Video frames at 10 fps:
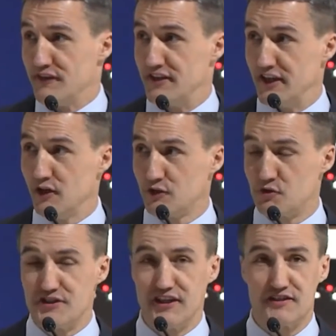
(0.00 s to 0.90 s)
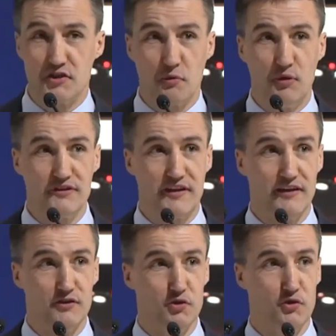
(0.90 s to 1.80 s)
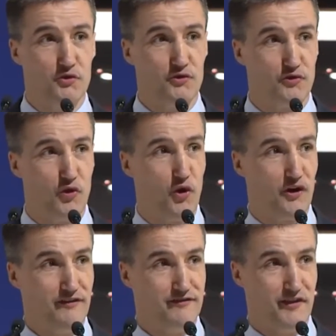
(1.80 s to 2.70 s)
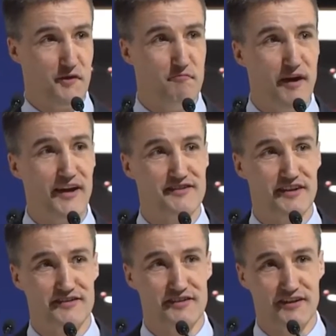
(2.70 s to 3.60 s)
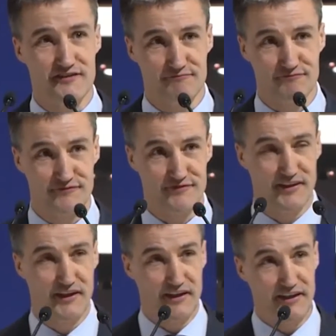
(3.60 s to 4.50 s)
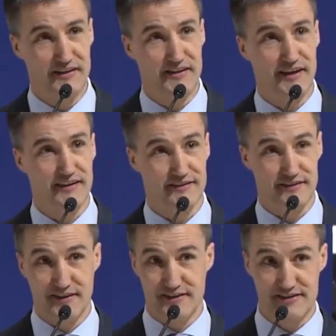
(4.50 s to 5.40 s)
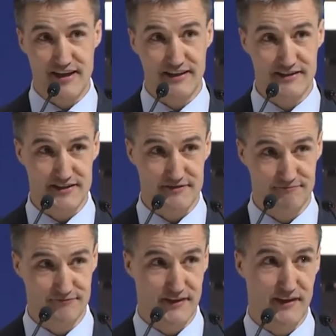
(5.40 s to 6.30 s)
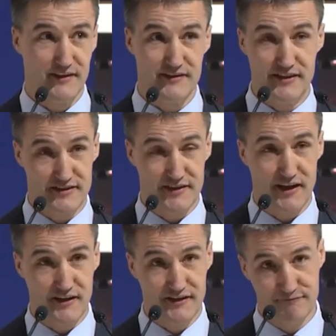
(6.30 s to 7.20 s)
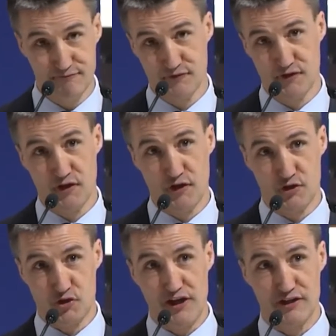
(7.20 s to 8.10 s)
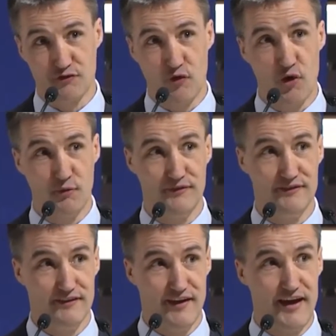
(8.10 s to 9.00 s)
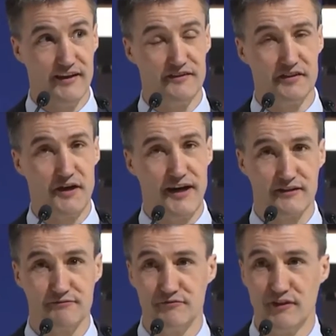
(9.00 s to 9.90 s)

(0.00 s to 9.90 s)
The Eagle 360 Urban can do 4 amazing things. It can sense, decide, transform, and interact.